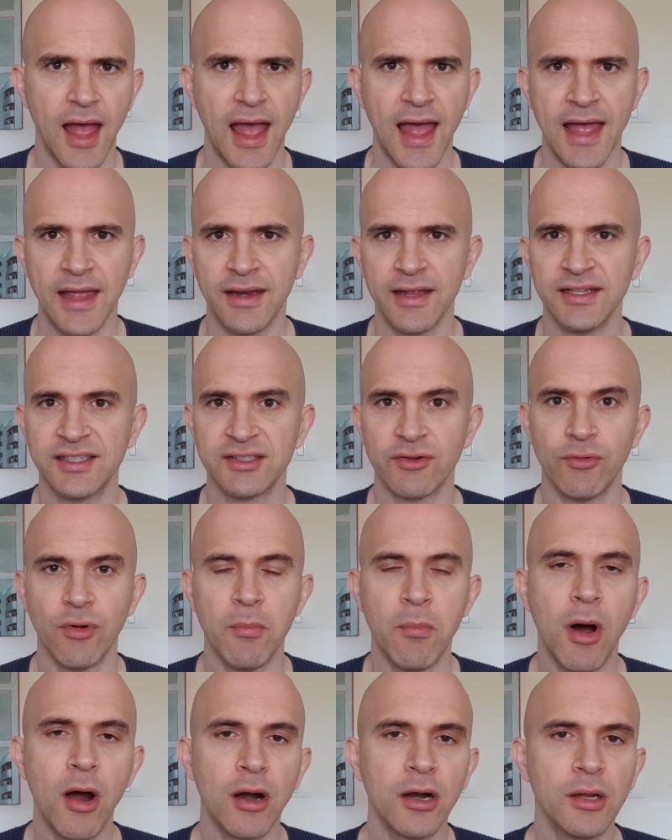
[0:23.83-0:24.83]
and it's a
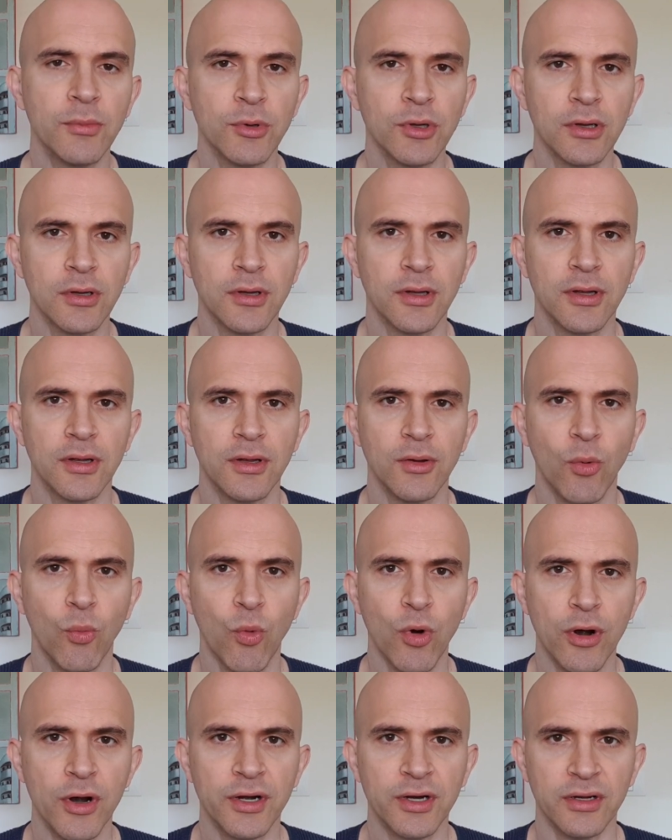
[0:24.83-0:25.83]
remarkable
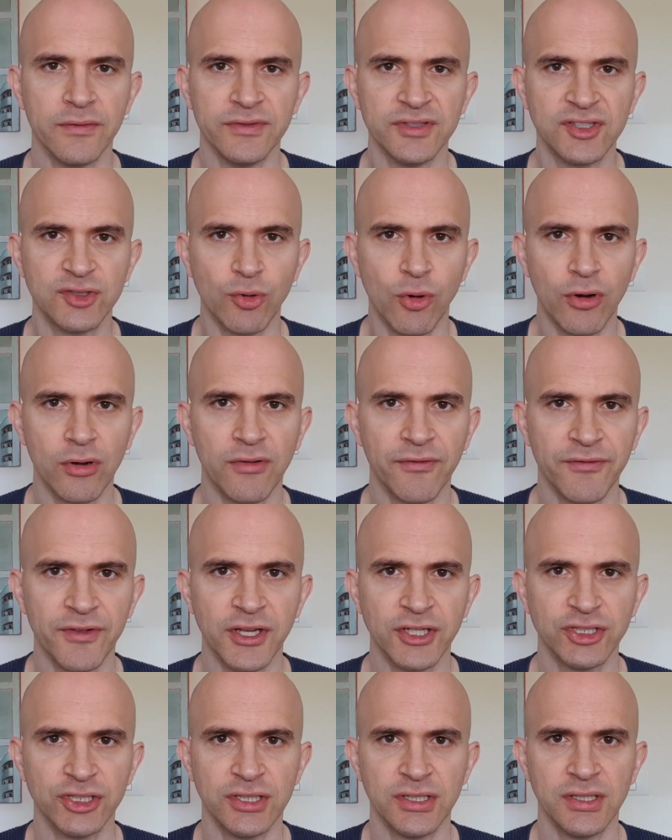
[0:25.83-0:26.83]
work of historical
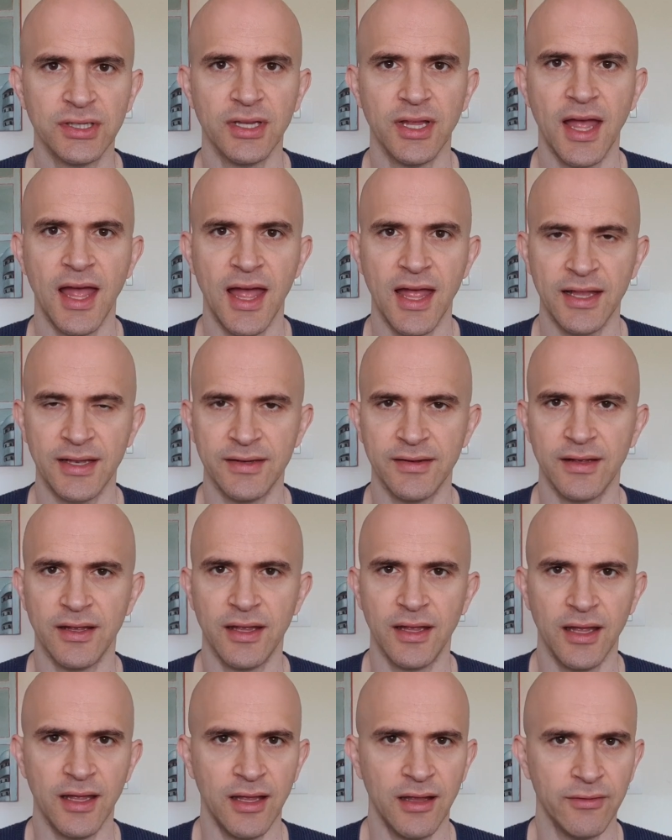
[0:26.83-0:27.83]
fiction and
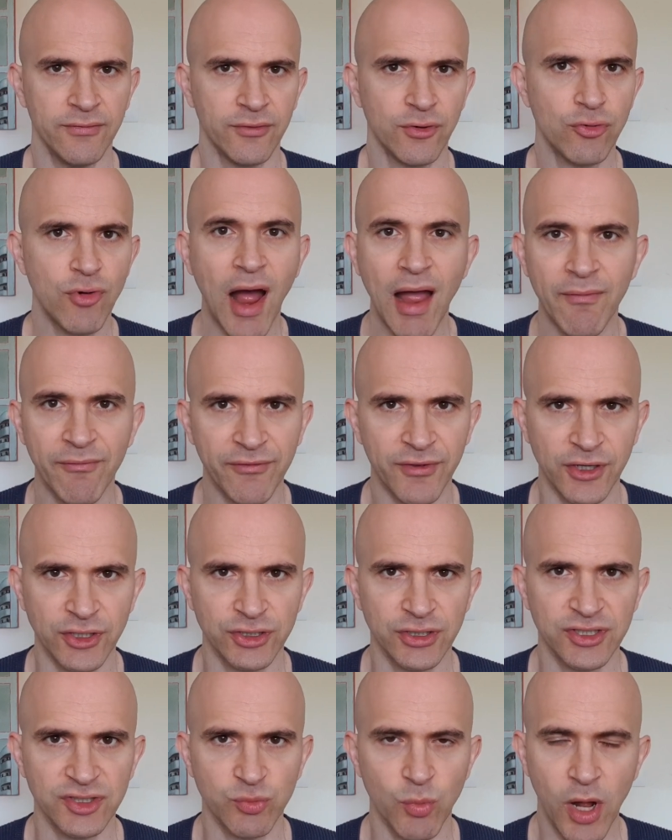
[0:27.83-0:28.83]
of crime
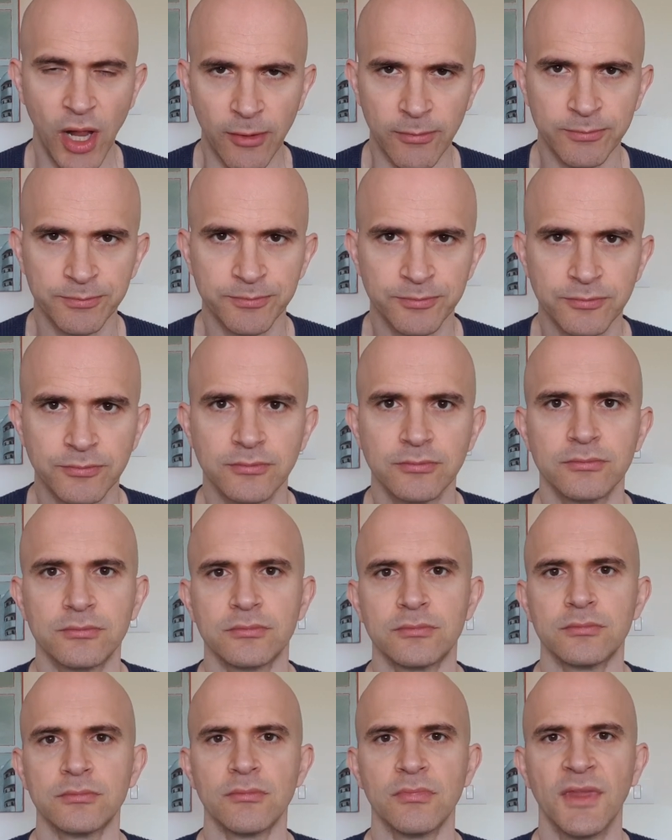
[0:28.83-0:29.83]
fiction as well.
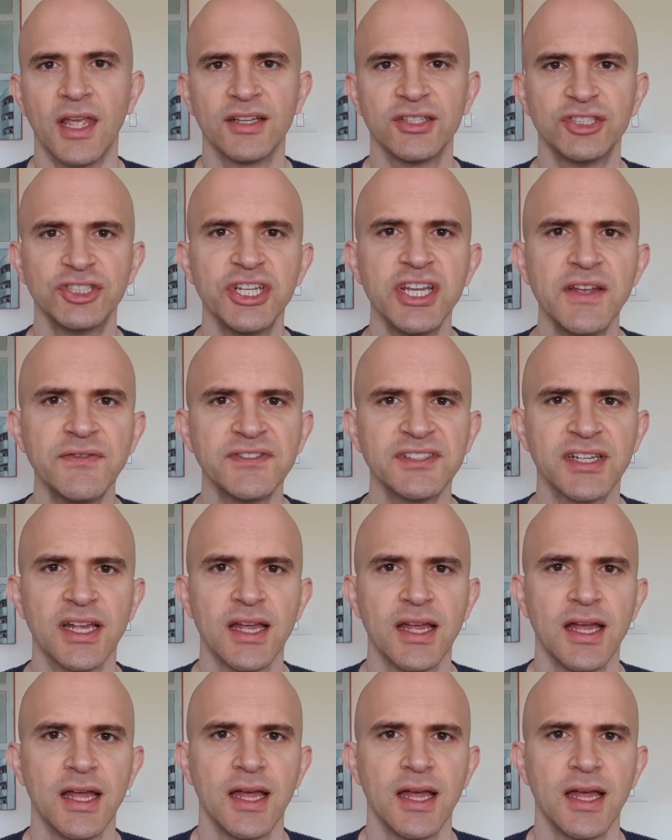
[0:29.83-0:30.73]
Chiefs